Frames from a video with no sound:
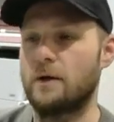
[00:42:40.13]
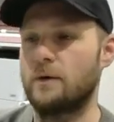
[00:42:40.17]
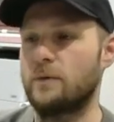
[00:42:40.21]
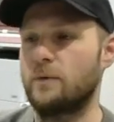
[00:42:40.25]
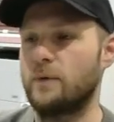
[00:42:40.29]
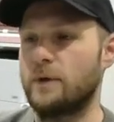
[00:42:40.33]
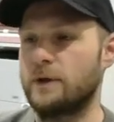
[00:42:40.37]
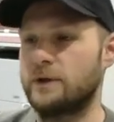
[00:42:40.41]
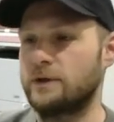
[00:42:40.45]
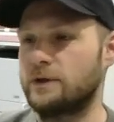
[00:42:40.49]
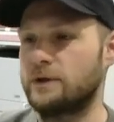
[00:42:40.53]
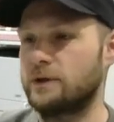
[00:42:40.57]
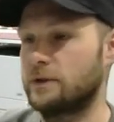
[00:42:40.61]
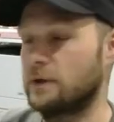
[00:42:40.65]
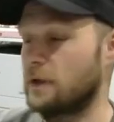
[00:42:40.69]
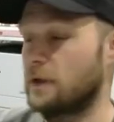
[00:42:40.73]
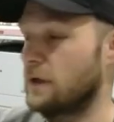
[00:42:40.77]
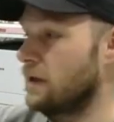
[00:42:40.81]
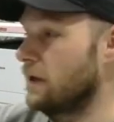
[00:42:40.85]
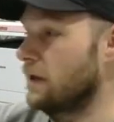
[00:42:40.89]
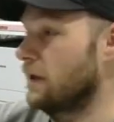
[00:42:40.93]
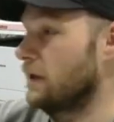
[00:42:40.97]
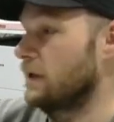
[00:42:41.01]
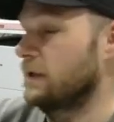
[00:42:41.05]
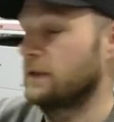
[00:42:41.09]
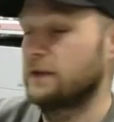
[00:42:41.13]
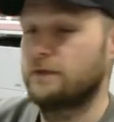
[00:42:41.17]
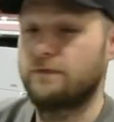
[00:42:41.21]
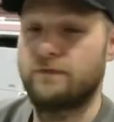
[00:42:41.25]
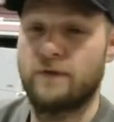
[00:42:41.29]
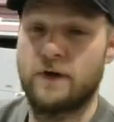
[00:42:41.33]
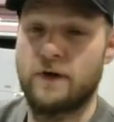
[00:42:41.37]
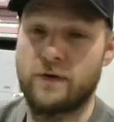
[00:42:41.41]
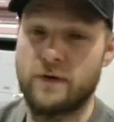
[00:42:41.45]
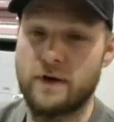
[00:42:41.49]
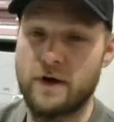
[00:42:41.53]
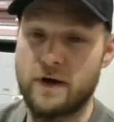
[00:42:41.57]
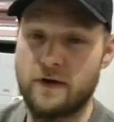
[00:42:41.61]
which is
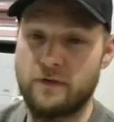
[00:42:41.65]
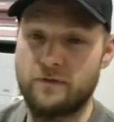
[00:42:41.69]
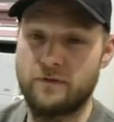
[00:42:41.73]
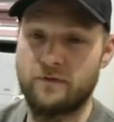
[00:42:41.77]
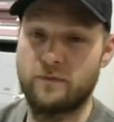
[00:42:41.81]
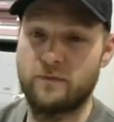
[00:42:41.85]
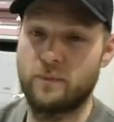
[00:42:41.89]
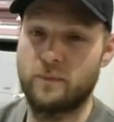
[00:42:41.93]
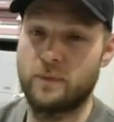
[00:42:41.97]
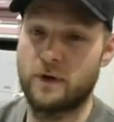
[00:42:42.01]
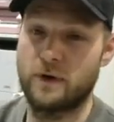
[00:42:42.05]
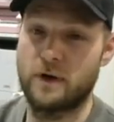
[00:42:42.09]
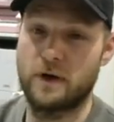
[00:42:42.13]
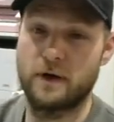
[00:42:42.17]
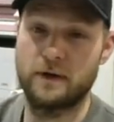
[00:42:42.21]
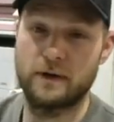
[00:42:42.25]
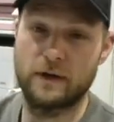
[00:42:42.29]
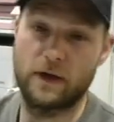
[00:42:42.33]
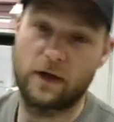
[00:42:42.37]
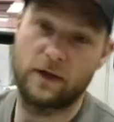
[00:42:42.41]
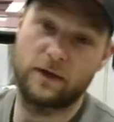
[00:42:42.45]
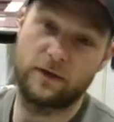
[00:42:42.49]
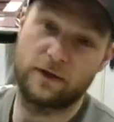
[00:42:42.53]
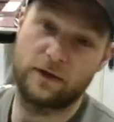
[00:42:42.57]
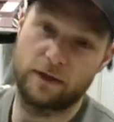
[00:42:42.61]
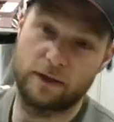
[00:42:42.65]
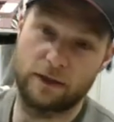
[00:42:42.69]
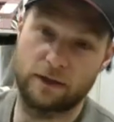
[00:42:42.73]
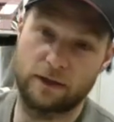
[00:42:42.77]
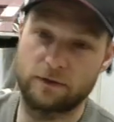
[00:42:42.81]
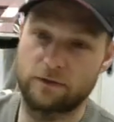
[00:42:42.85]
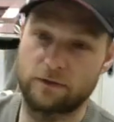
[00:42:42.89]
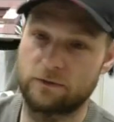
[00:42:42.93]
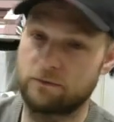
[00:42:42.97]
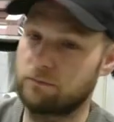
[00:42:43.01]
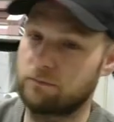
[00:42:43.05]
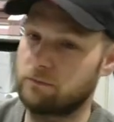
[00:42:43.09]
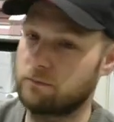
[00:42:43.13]
fair enough, but I think
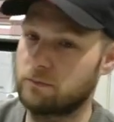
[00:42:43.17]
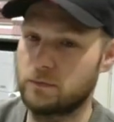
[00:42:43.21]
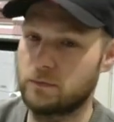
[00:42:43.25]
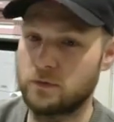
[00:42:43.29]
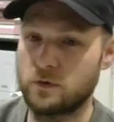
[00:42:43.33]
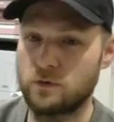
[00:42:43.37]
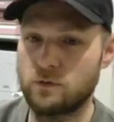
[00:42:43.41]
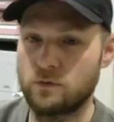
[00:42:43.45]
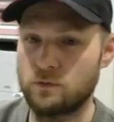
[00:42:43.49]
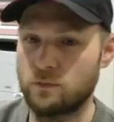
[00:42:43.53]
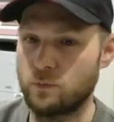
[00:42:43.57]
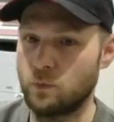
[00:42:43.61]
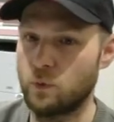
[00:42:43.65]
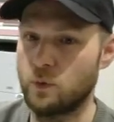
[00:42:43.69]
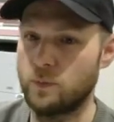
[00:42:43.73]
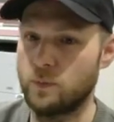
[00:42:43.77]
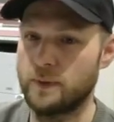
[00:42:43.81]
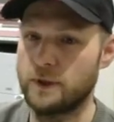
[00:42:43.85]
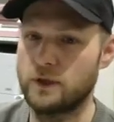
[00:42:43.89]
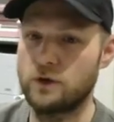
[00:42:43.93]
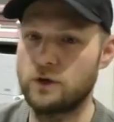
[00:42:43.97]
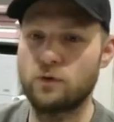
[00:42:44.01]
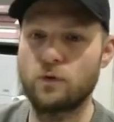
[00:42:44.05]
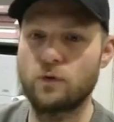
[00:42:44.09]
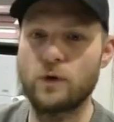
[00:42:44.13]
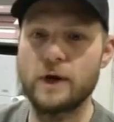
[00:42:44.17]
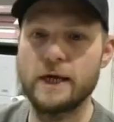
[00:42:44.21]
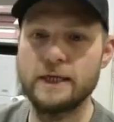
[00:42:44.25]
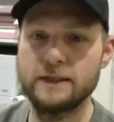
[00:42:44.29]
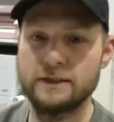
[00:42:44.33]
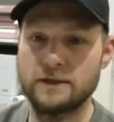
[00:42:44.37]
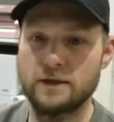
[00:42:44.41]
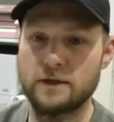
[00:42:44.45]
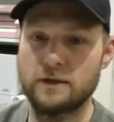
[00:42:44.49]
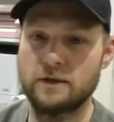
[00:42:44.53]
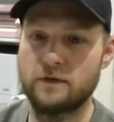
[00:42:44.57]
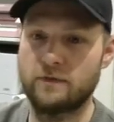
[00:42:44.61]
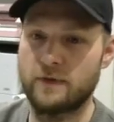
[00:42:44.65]
that's would be
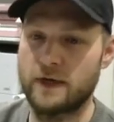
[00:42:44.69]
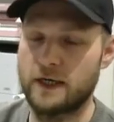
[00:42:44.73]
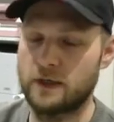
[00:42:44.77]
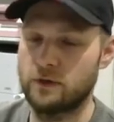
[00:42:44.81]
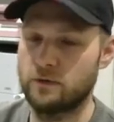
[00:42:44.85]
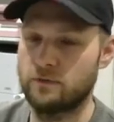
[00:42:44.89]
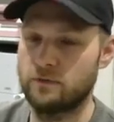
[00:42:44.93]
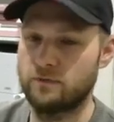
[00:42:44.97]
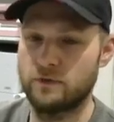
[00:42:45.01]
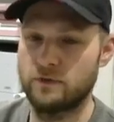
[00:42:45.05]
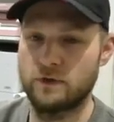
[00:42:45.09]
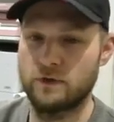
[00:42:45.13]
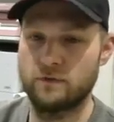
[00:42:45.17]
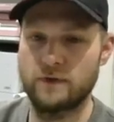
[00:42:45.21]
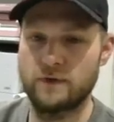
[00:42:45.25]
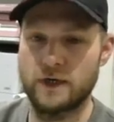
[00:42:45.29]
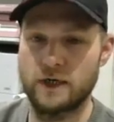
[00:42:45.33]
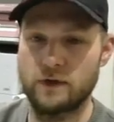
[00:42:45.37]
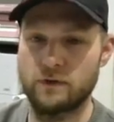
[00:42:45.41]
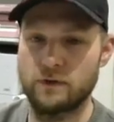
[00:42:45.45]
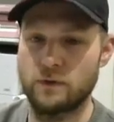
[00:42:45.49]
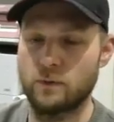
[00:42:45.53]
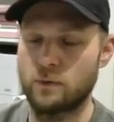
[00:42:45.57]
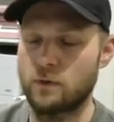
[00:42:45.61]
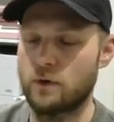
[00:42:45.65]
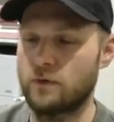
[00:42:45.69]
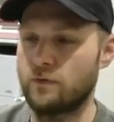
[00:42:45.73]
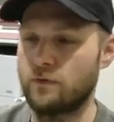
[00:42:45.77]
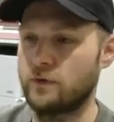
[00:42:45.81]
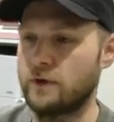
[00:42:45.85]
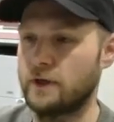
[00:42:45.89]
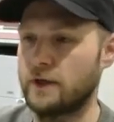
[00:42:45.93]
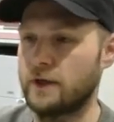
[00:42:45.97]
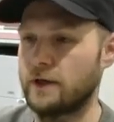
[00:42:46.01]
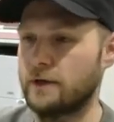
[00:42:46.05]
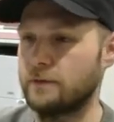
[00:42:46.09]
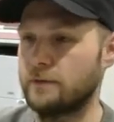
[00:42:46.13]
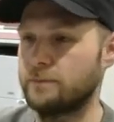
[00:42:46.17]
crazy undervalued for the value that we're
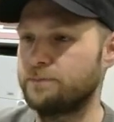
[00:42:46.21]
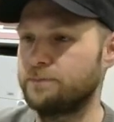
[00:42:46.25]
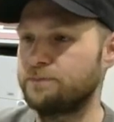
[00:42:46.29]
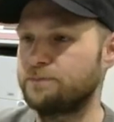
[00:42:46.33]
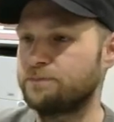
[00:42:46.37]
offering here.